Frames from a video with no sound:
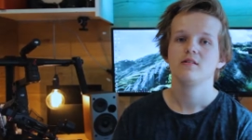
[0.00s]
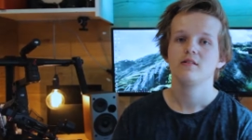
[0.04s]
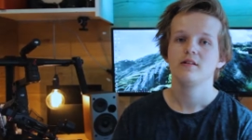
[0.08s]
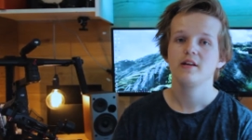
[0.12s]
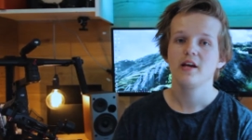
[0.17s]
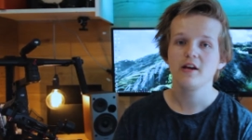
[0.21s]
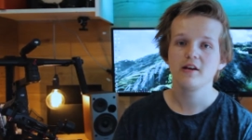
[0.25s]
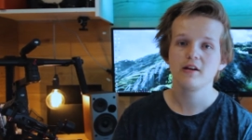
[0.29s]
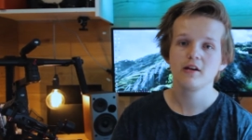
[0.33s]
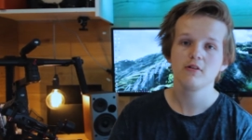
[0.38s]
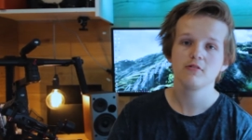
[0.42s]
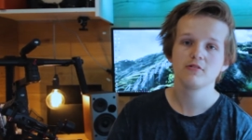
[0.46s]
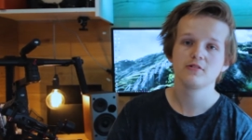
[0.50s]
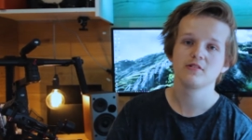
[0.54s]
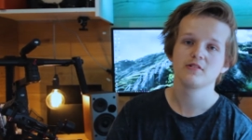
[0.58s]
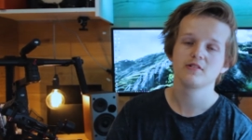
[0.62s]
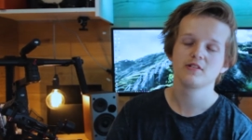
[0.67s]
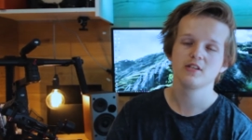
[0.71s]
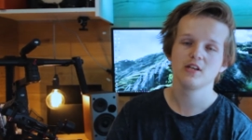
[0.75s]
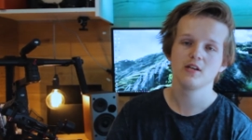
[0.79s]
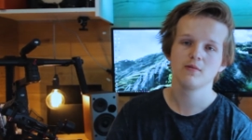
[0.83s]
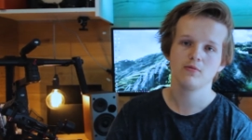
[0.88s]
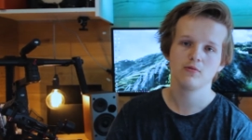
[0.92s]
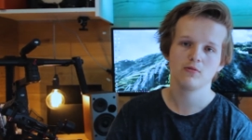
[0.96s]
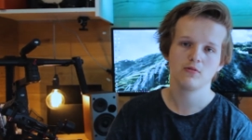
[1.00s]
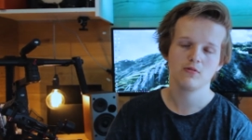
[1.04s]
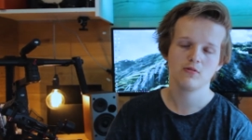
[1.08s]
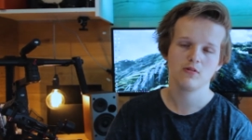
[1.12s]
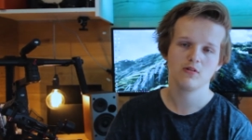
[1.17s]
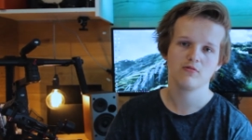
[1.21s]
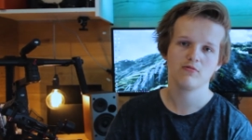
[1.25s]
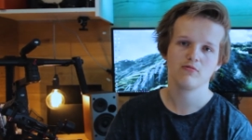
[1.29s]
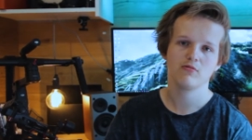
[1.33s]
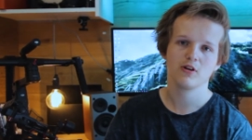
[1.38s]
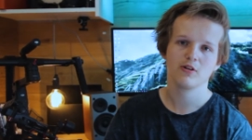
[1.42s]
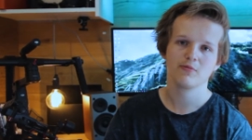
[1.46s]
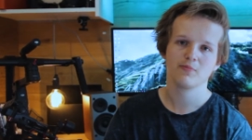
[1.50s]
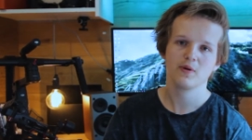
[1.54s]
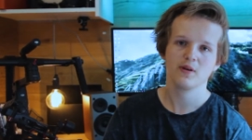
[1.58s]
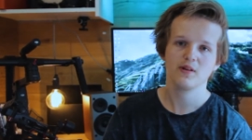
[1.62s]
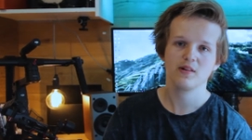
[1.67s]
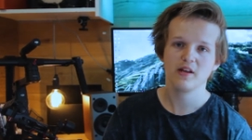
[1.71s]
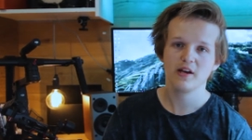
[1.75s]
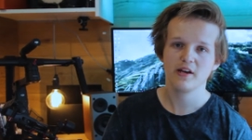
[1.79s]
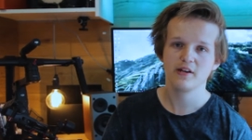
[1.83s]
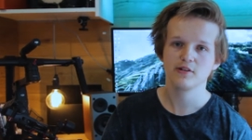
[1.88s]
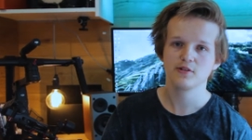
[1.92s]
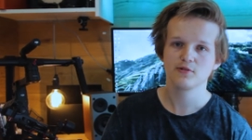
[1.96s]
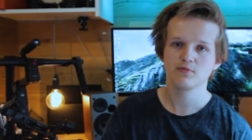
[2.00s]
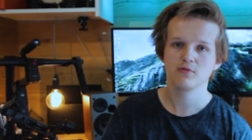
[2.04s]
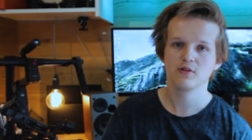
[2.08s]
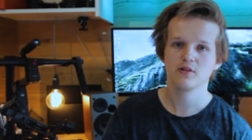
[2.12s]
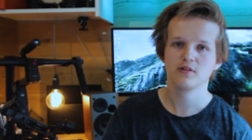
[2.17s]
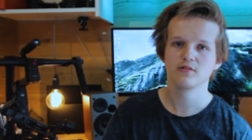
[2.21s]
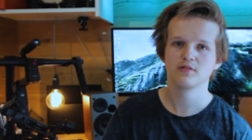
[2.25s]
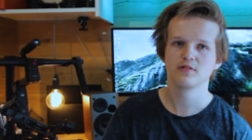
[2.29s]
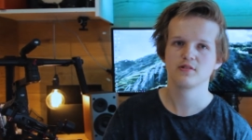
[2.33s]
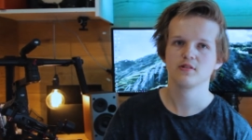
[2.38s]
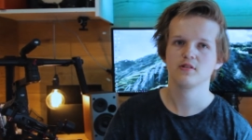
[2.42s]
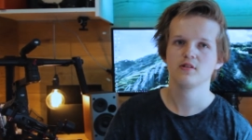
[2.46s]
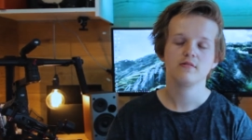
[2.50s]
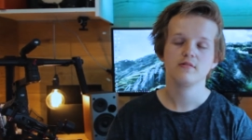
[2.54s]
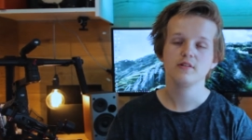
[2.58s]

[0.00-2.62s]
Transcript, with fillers: Now here's an example of one of my latest ones.